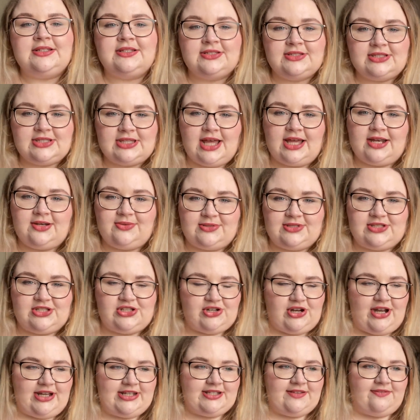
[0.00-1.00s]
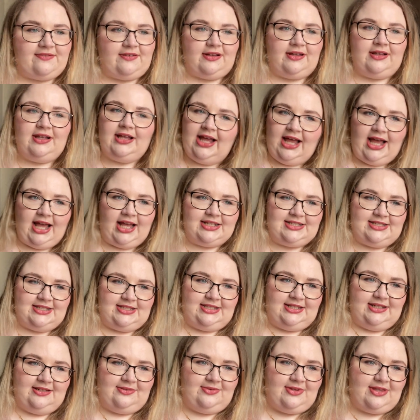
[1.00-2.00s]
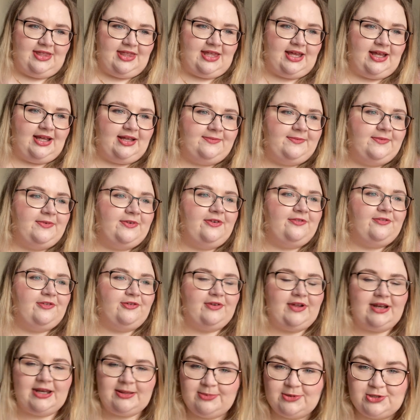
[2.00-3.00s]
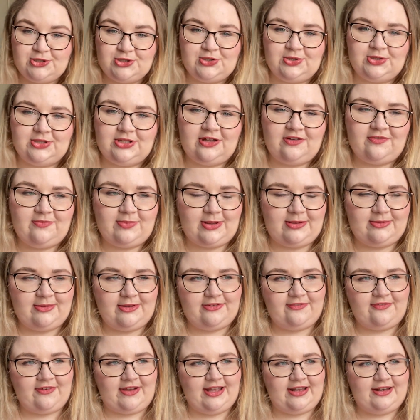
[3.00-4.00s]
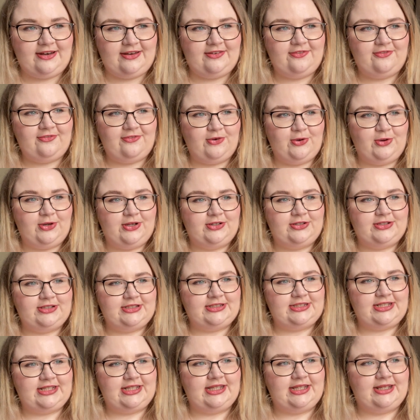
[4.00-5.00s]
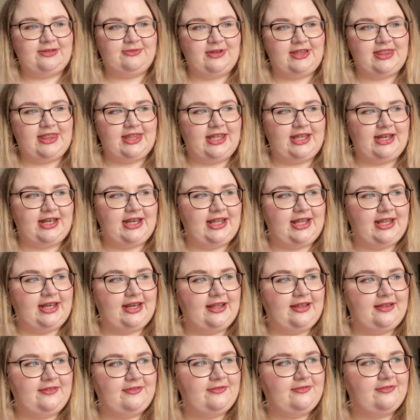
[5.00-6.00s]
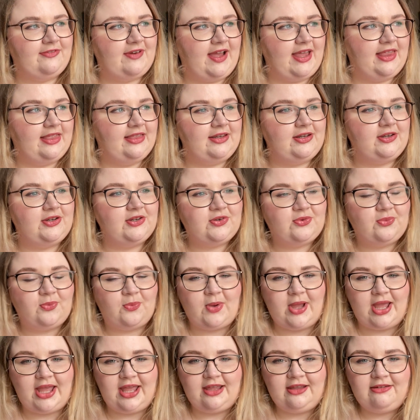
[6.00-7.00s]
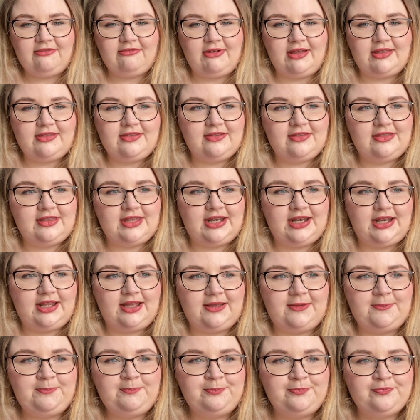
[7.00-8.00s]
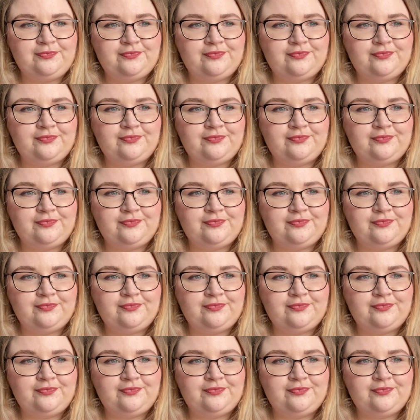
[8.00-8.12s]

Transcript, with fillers: So that was stressful. I had to deal with that. I've already been told off by my friend for dealing with it in a violent way rather than a